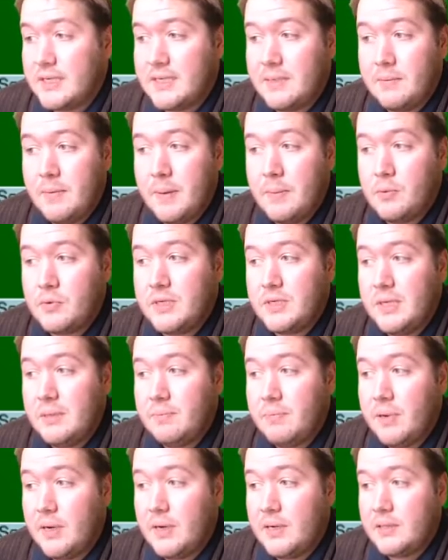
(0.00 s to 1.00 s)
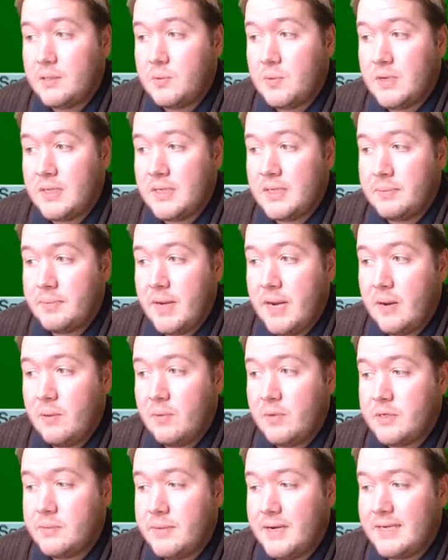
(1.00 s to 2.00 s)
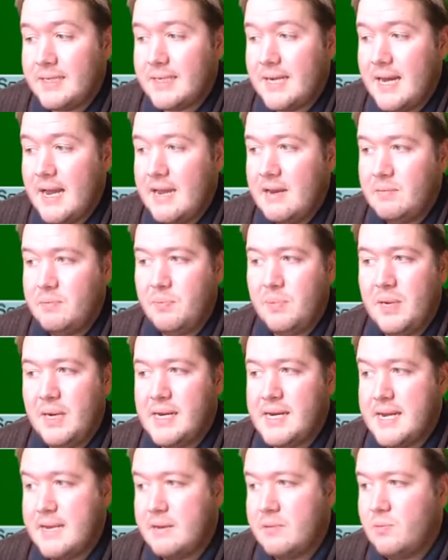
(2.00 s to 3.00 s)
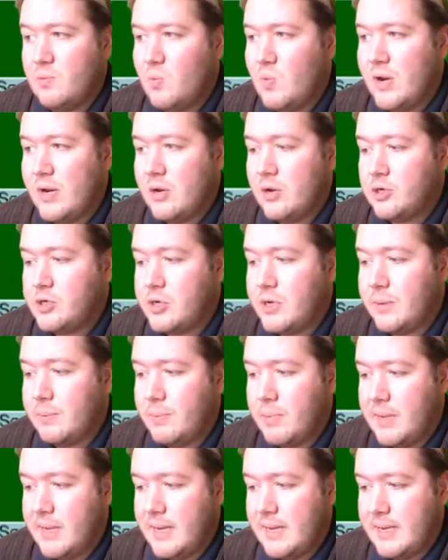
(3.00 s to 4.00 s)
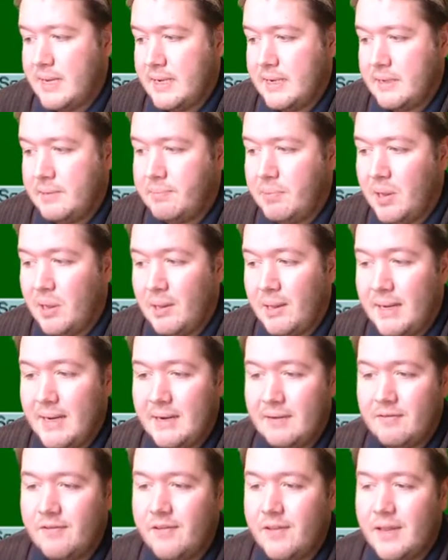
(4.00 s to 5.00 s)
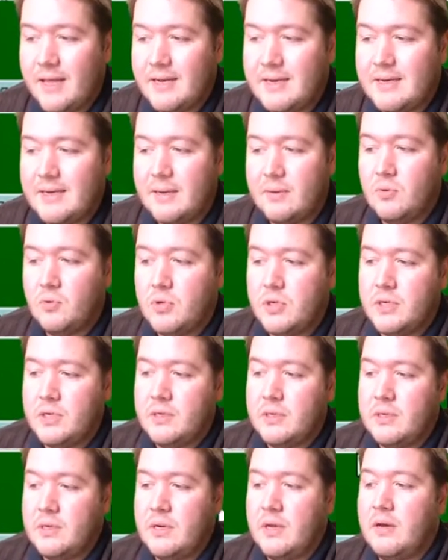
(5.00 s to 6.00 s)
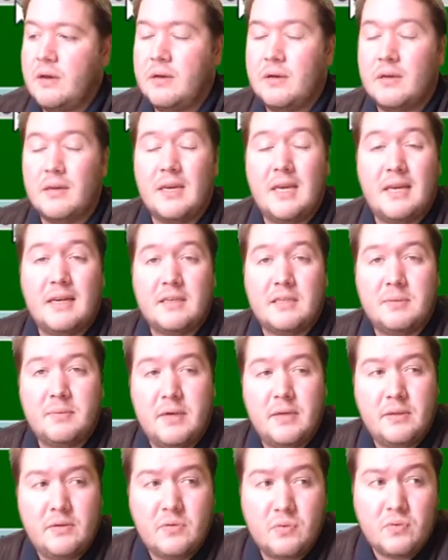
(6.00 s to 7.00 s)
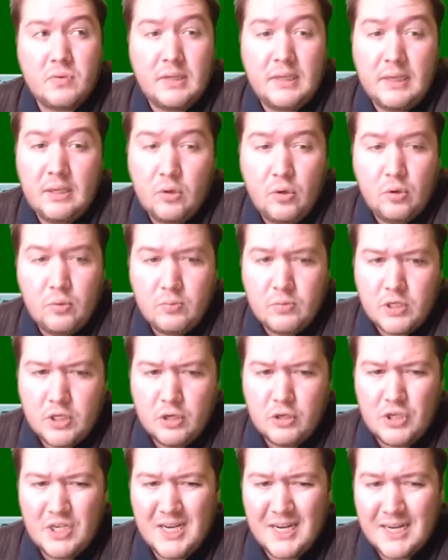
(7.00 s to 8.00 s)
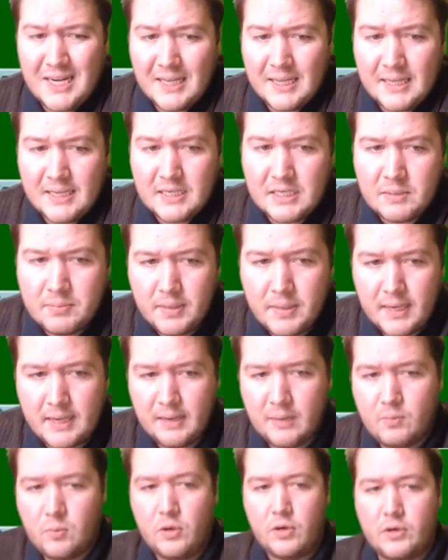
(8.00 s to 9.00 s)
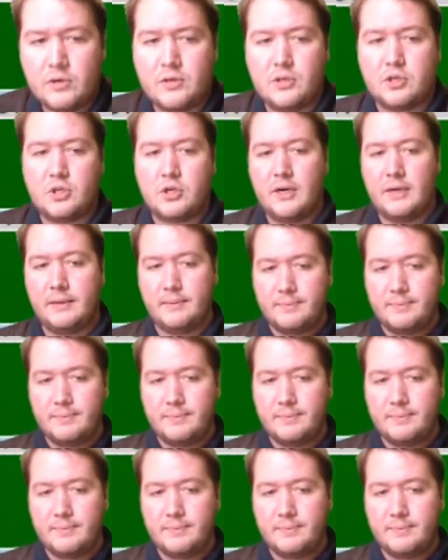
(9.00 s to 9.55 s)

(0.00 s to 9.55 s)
Some people did pass one spade, which makes eight. But again, one no trump, and playing for that doubleton uh, King of Spades is really good. So ducking that spade worked a treat.